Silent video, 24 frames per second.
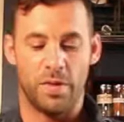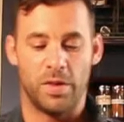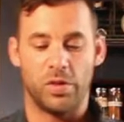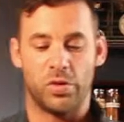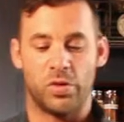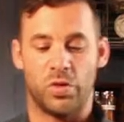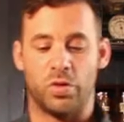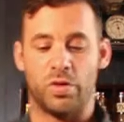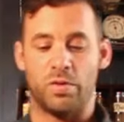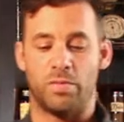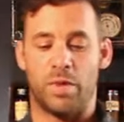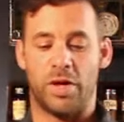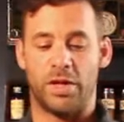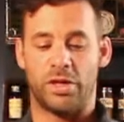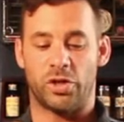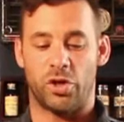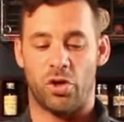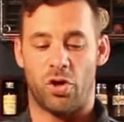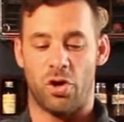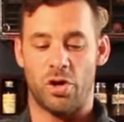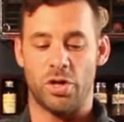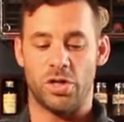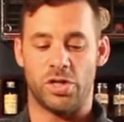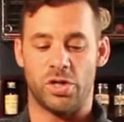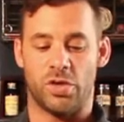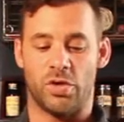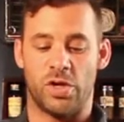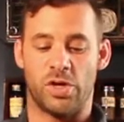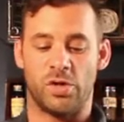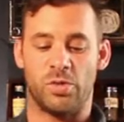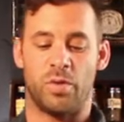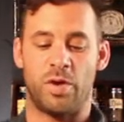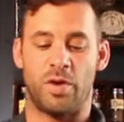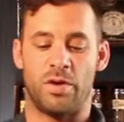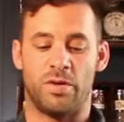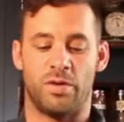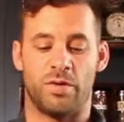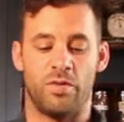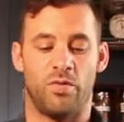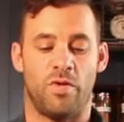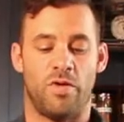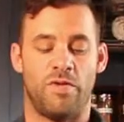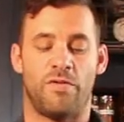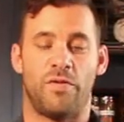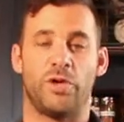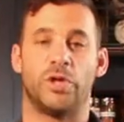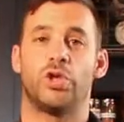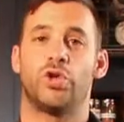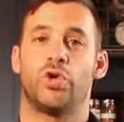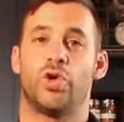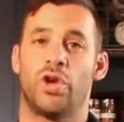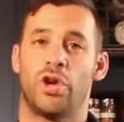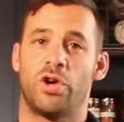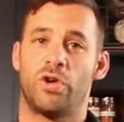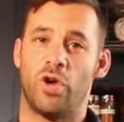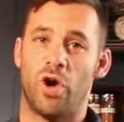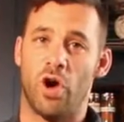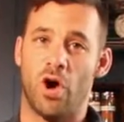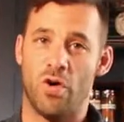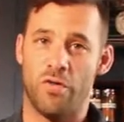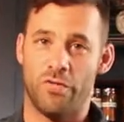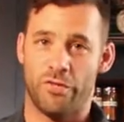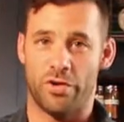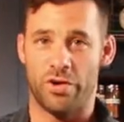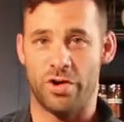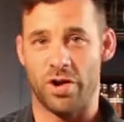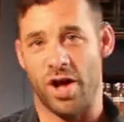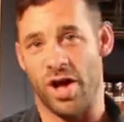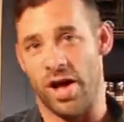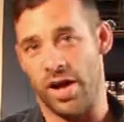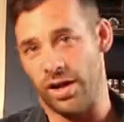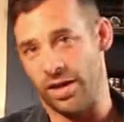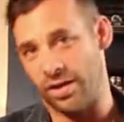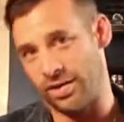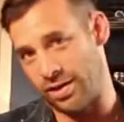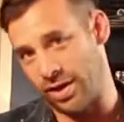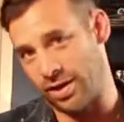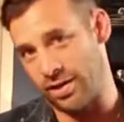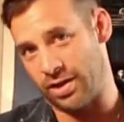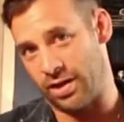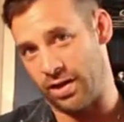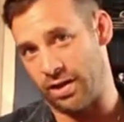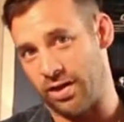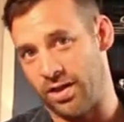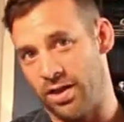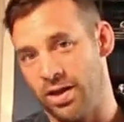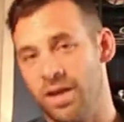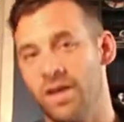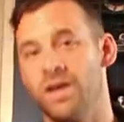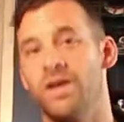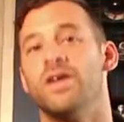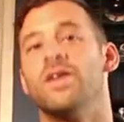So that my tart dough has been refrigerated overnight is ideal.